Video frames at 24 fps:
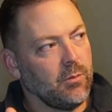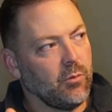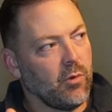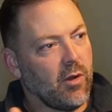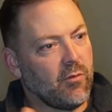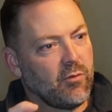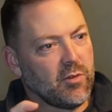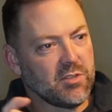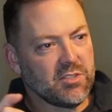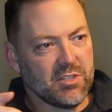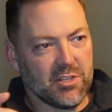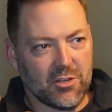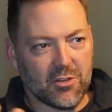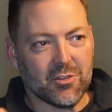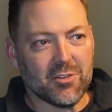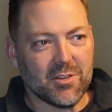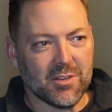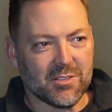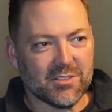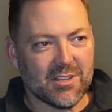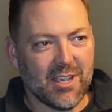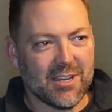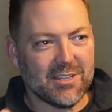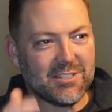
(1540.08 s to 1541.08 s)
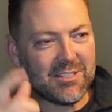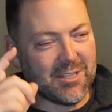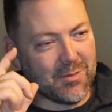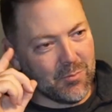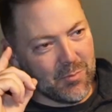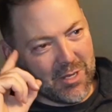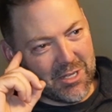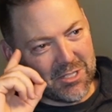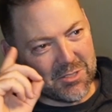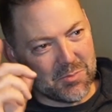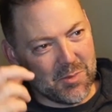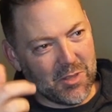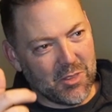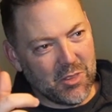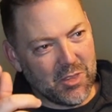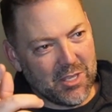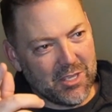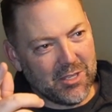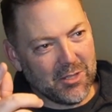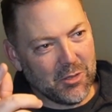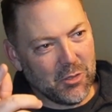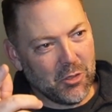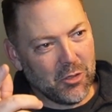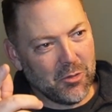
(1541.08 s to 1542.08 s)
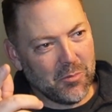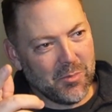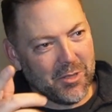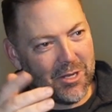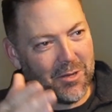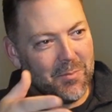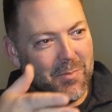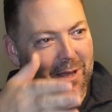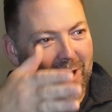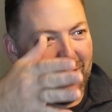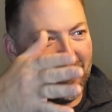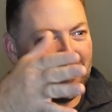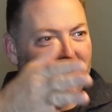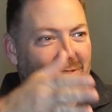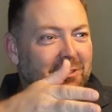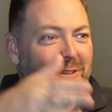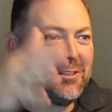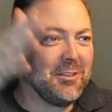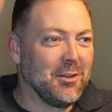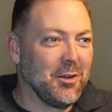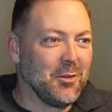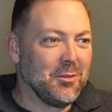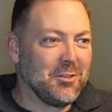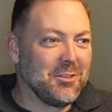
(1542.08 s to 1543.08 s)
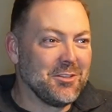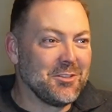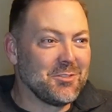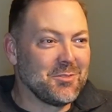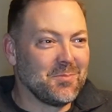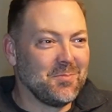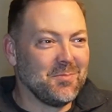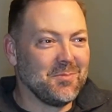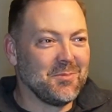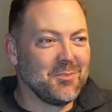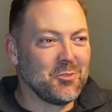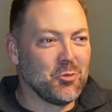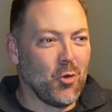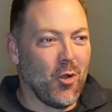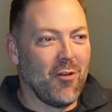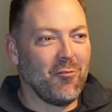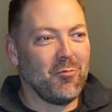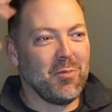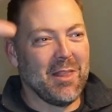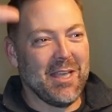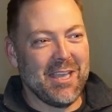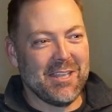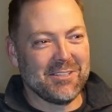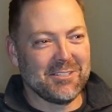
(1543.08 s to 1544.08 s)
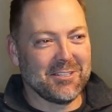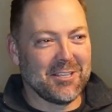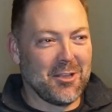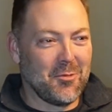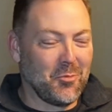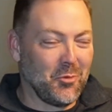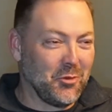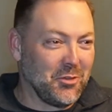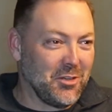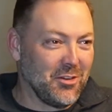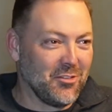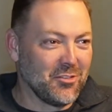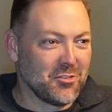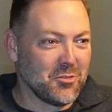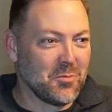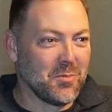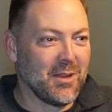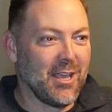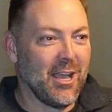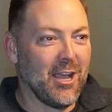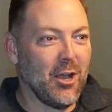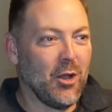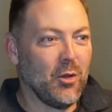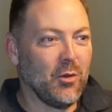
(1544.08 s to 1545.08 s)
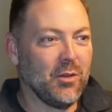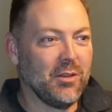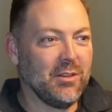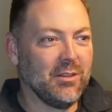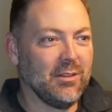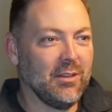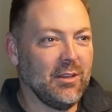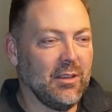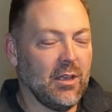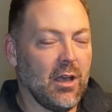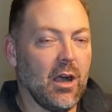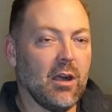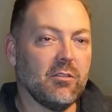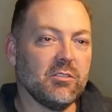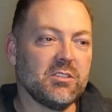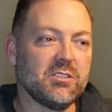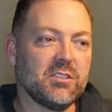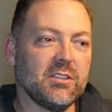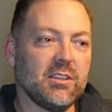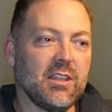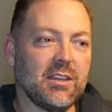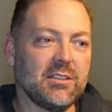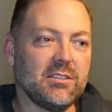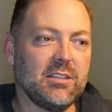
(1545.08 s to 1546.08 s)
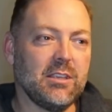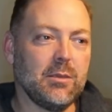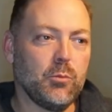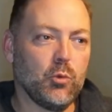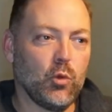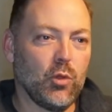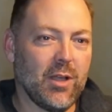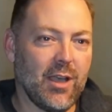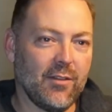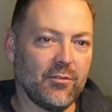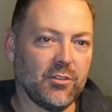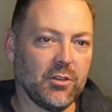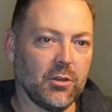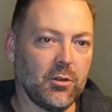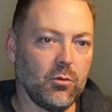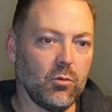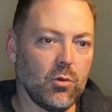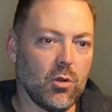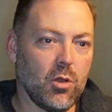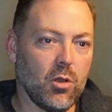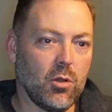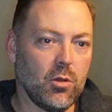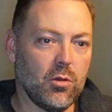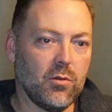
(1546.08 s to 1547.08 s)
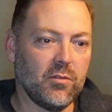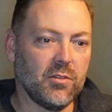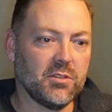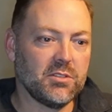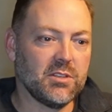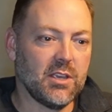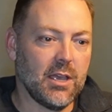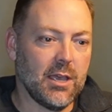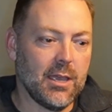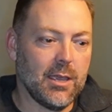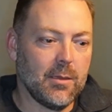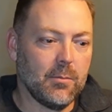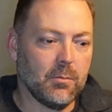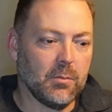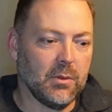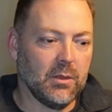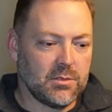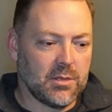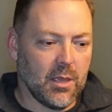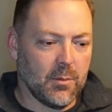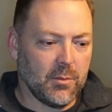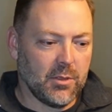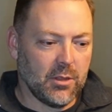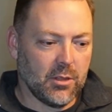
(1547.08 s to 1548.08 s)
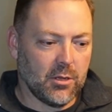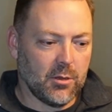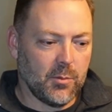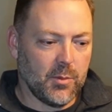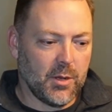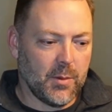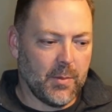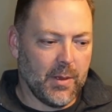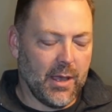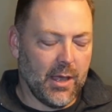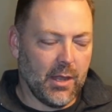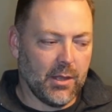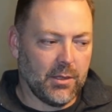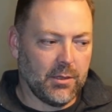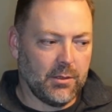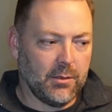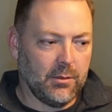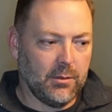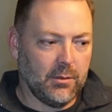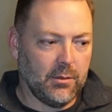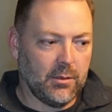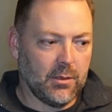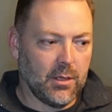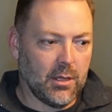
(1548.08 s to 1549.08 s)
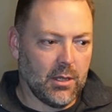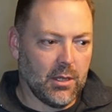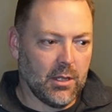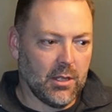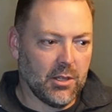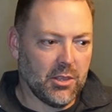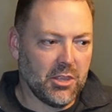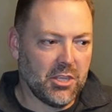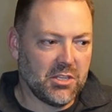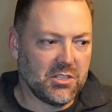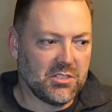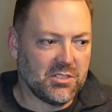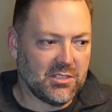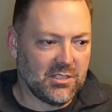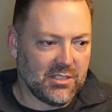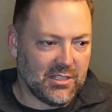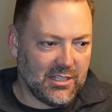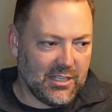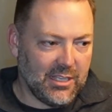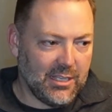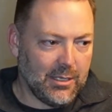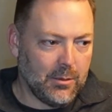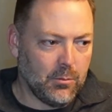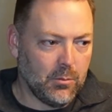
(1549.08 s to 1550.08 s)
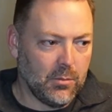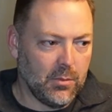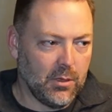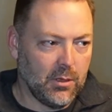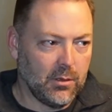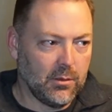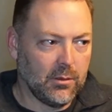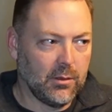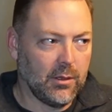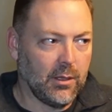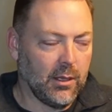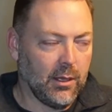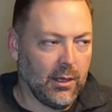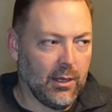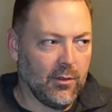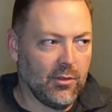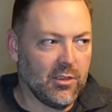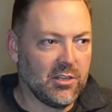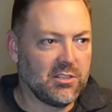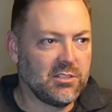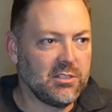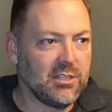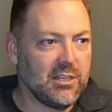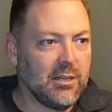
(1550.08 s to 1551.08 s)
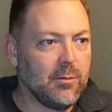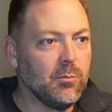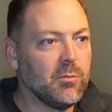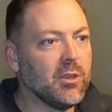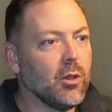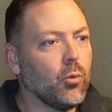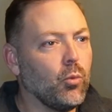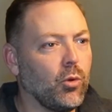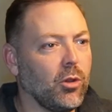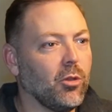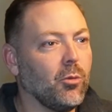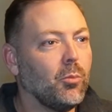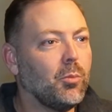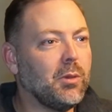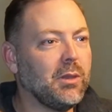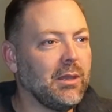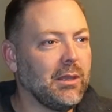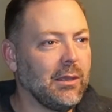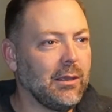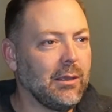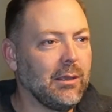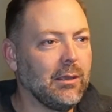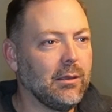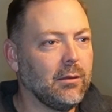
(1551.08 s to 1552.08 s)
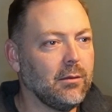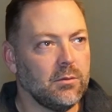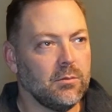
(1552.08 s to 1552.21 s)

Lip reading: Referencing your design team makes me think a little bit about, these 12 plants a couple of years from now, and obviously that team will have to grow over time. Tell me a little bit about the team and the team that will be.